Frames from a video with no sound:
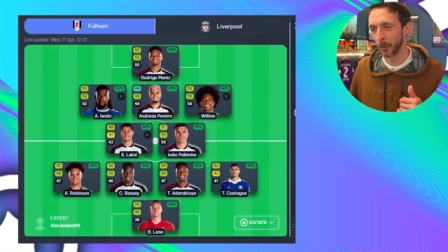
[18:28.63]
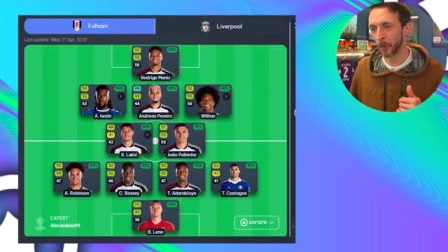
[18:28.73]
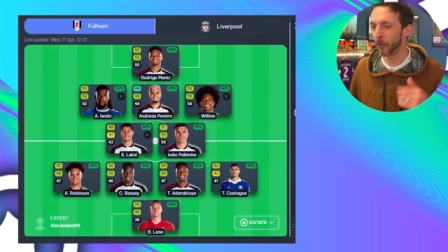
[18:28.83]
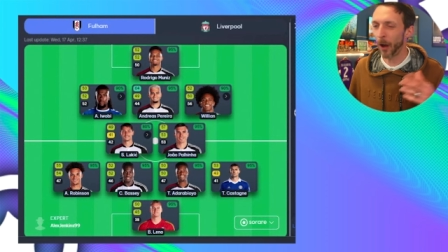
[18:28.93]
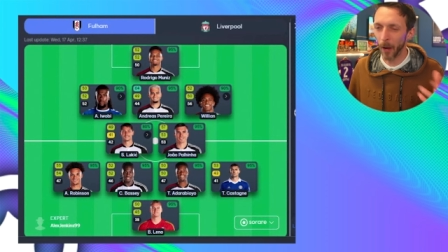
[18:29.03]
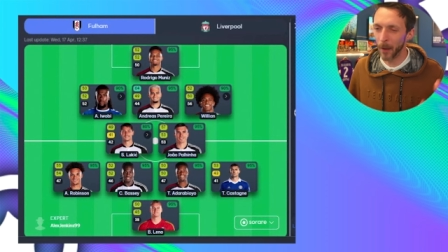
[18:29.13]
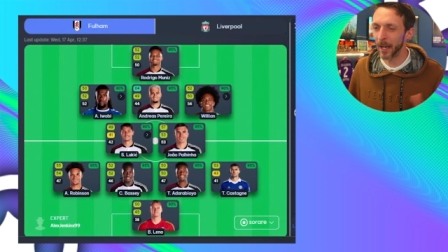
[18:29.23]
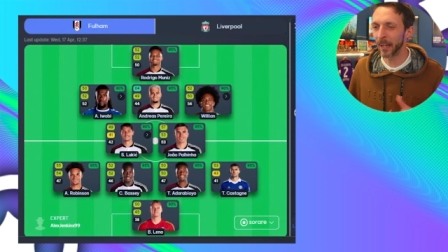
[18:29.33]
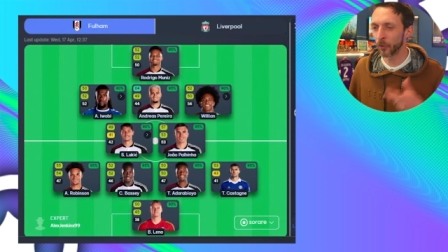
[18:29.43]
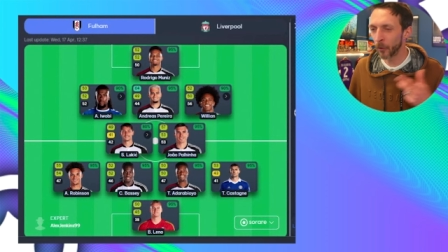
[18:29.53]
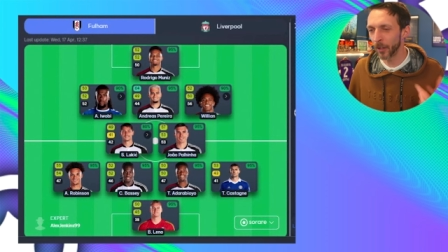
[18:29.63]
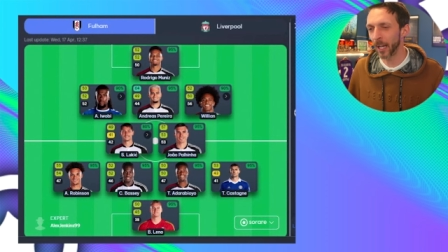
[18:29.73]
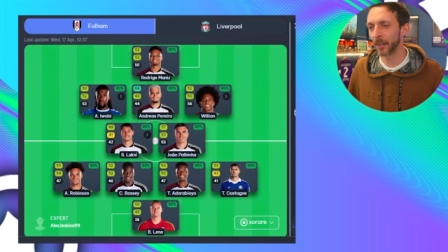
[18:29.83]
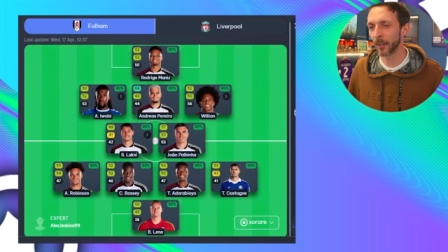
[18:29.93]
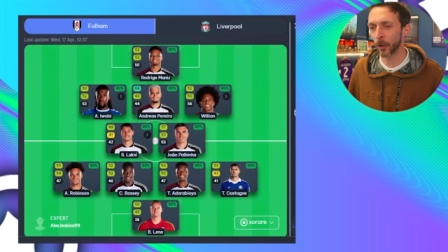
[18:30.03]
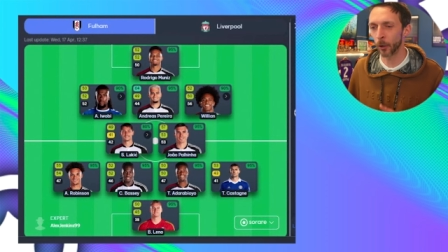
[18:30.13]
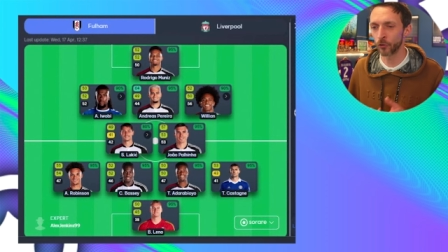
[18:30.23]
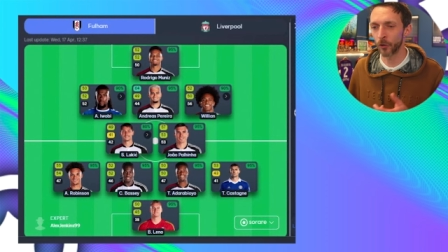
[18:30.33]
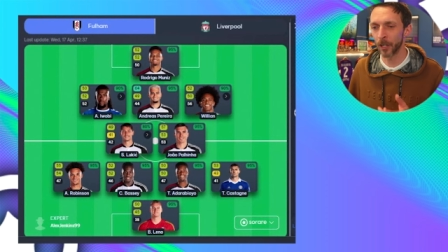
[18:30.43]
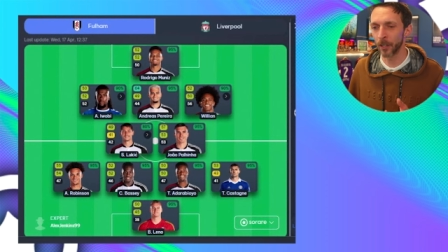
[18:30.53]
With Raul Jimenez not really hitting the
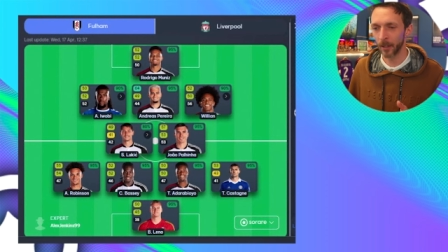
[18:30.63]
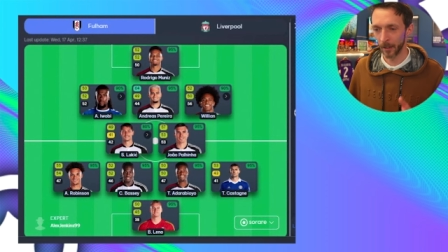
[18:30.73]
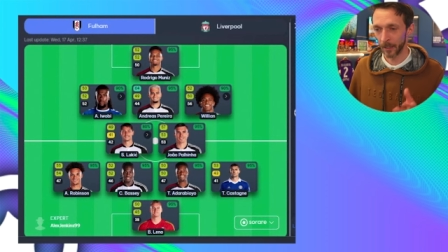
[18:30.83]
ground running.